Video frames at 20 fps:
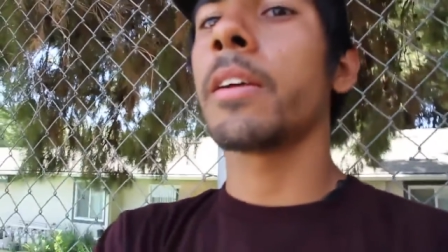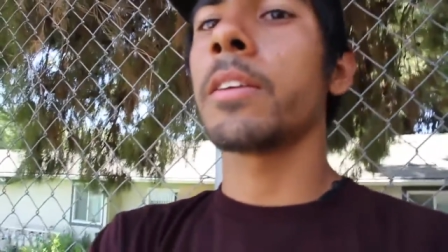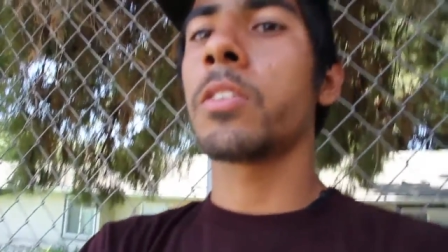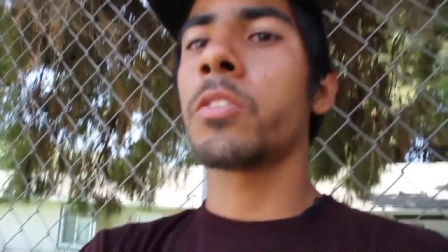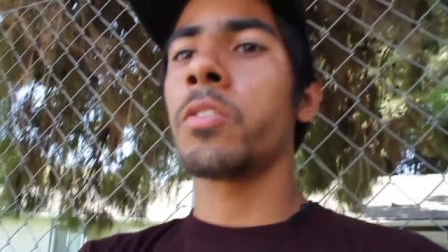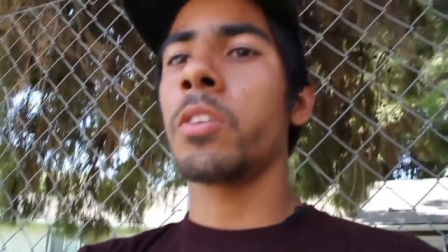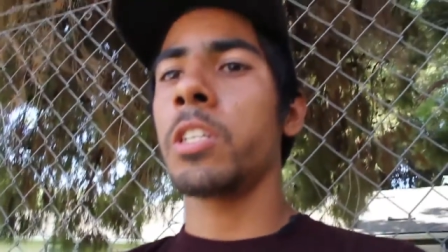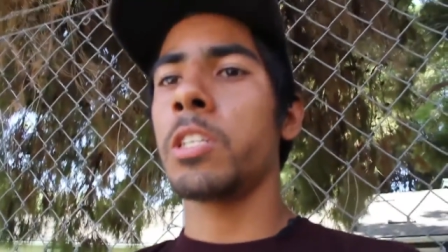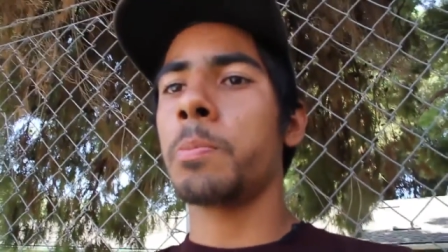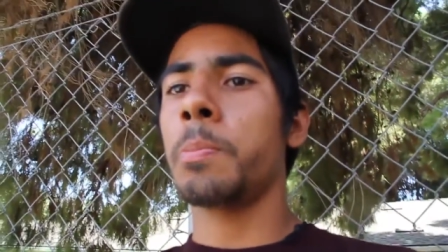a
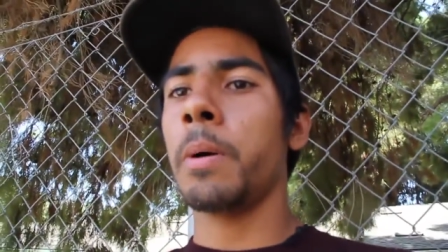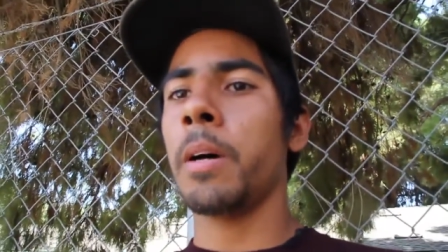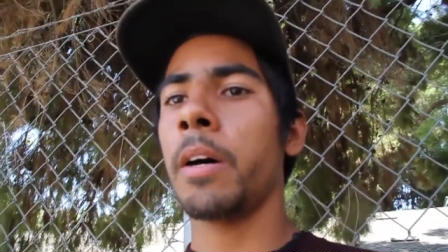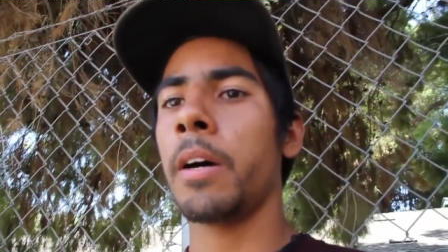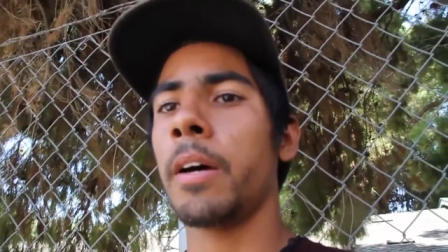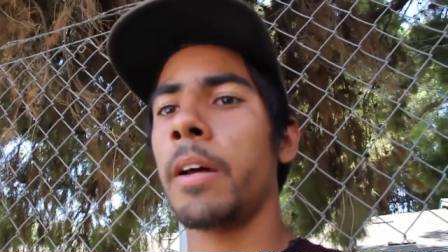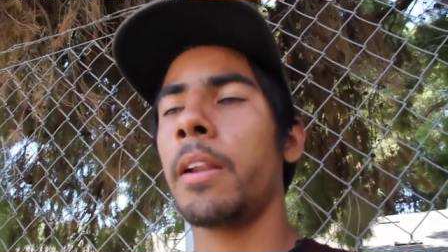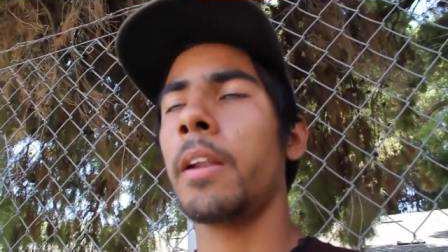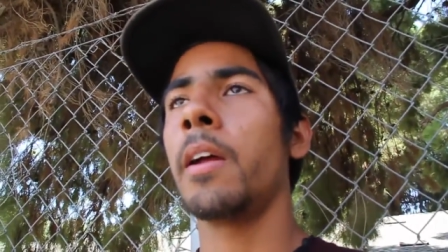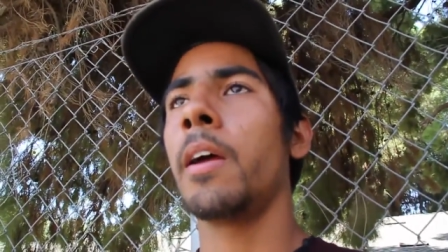street
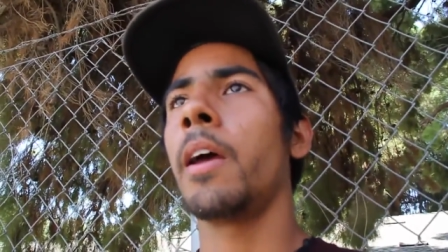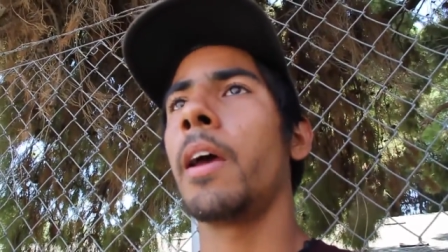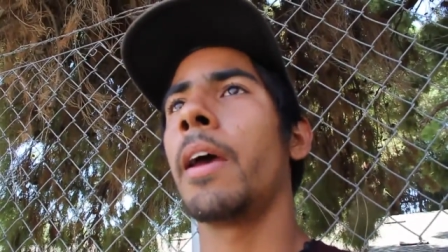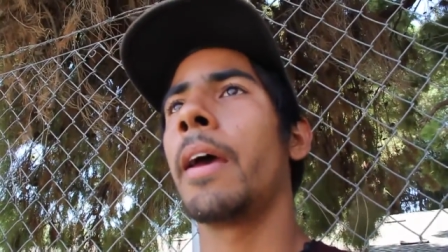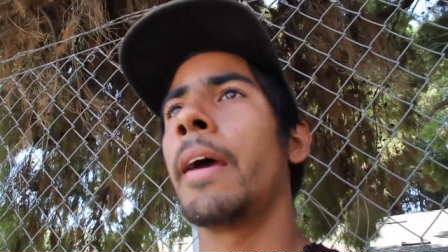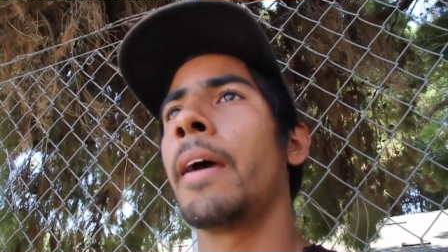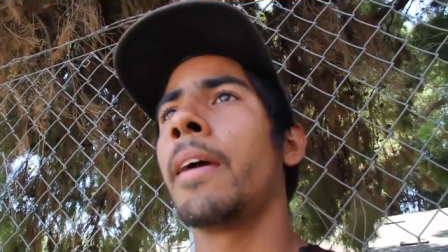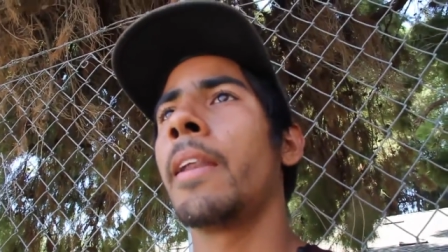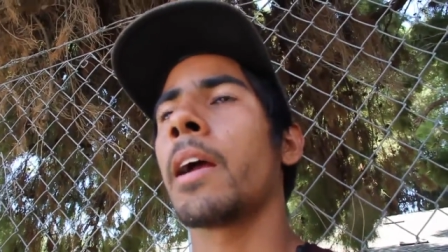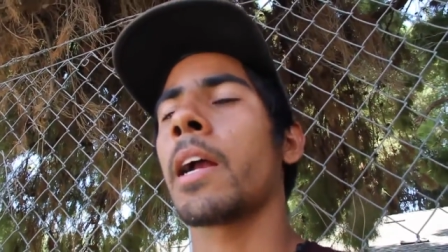spot,
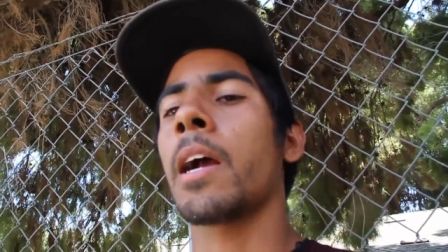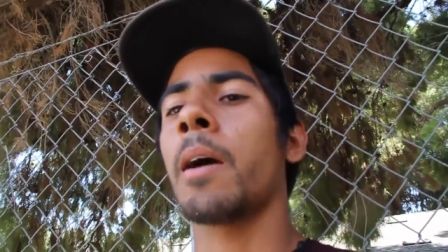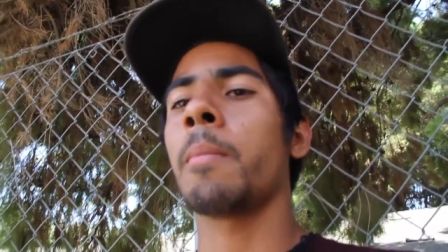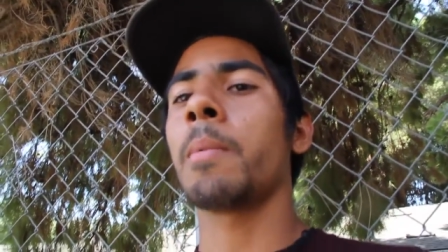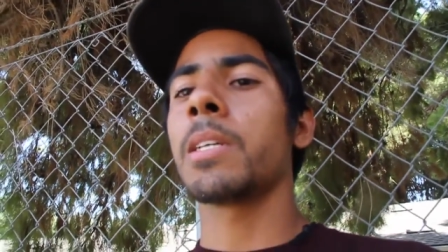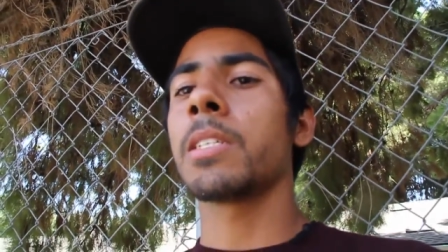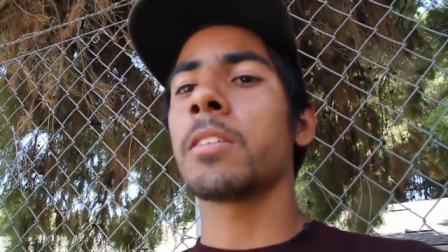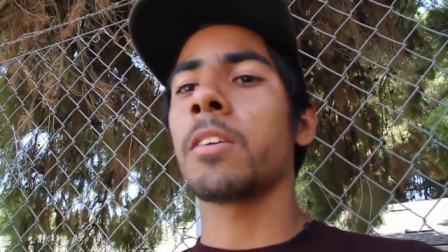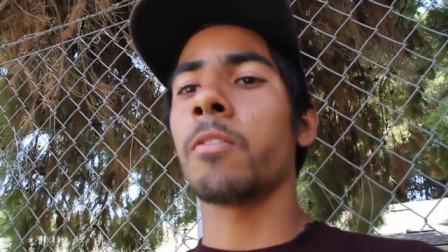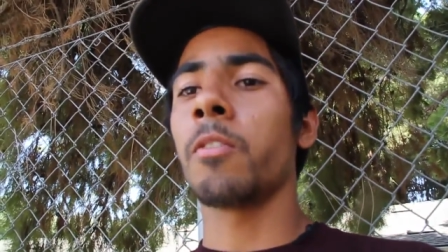and I got
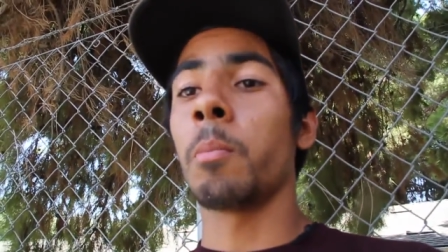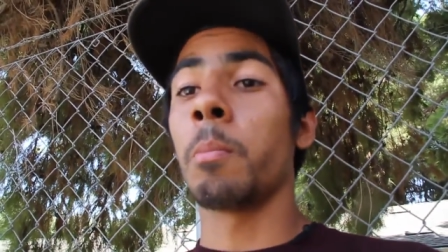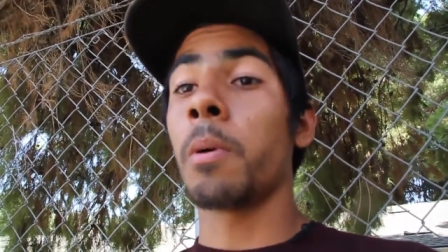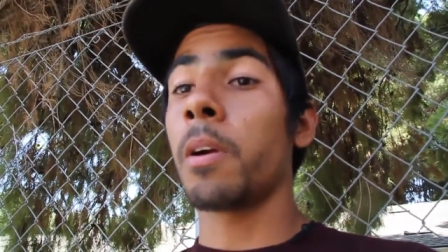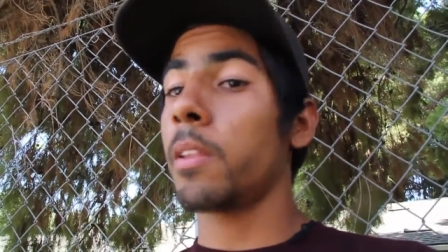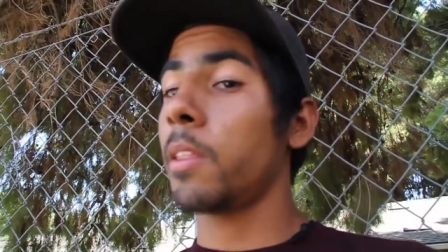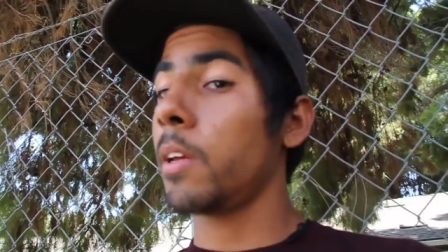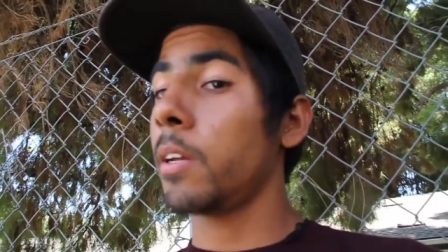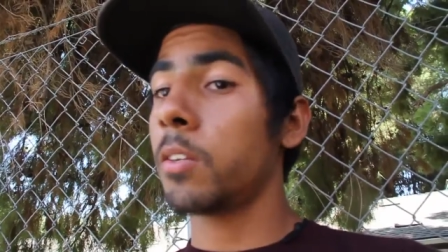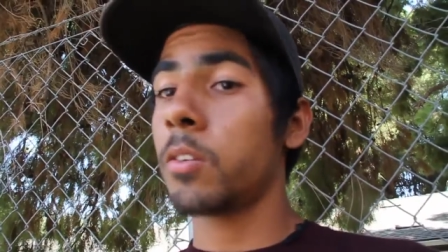myself a
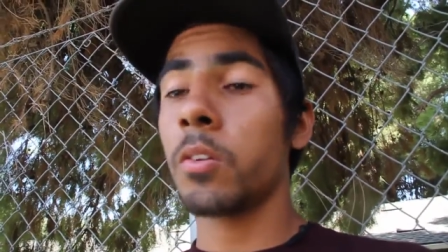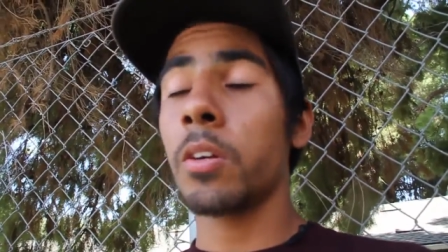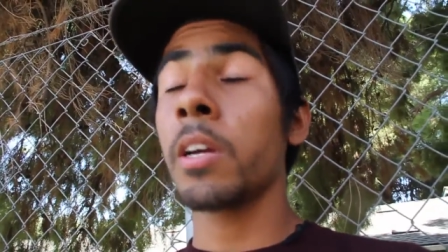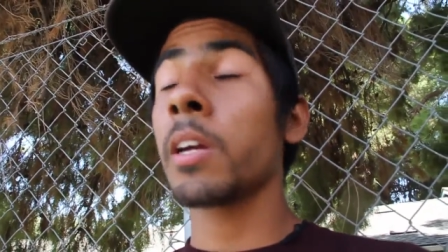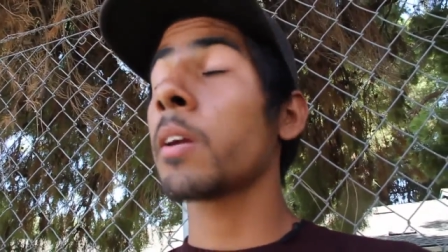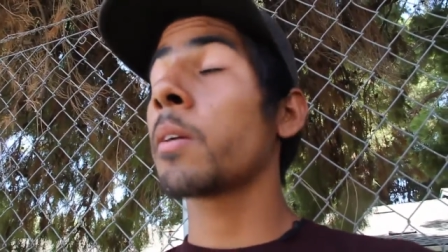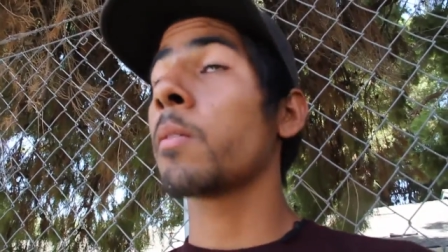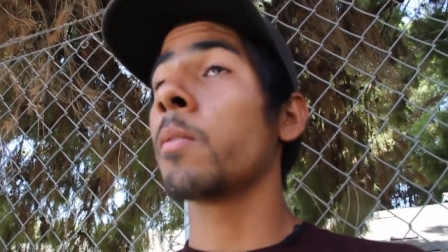birthday trig.